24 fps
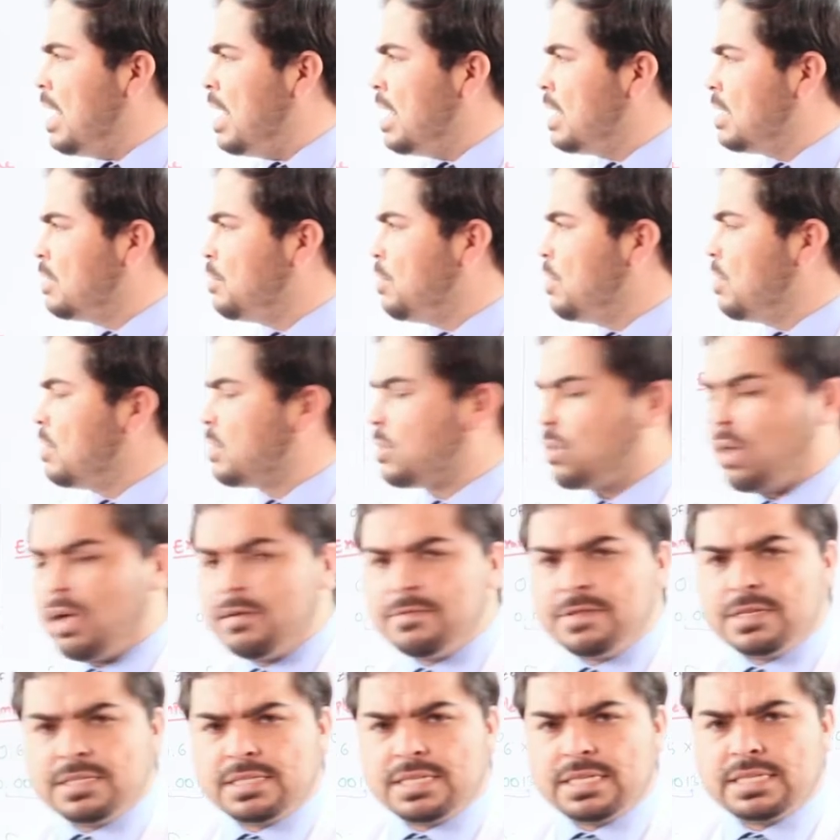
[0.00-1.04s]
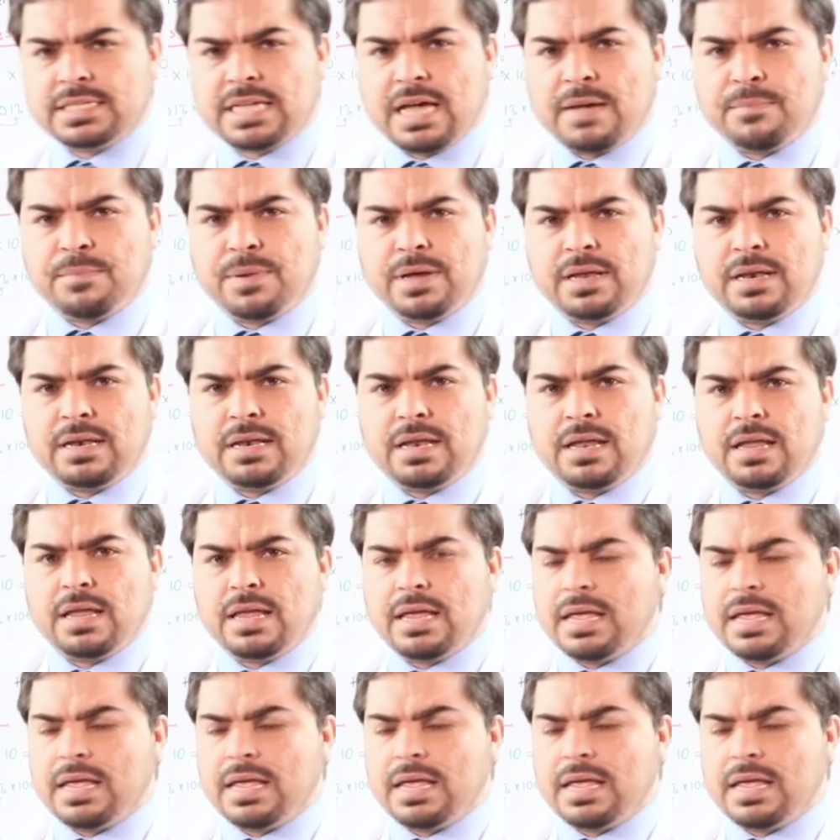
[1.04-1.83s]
and we will solve this example